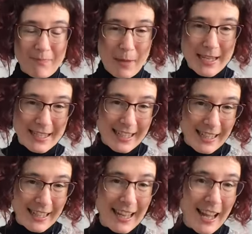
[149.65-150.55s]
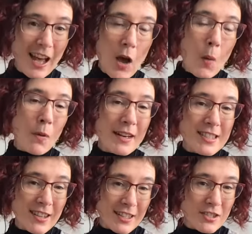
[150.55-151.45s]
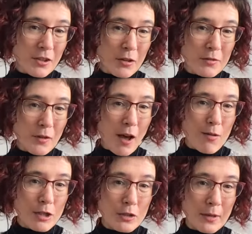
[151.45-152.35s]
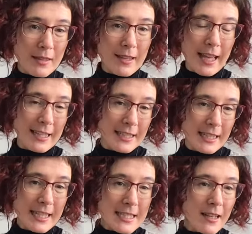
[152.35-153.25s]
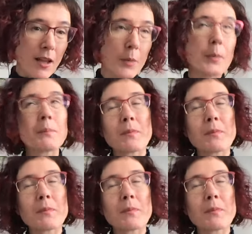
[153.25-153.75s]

Basically, when I started off uh, doing the Celtic Knits Club,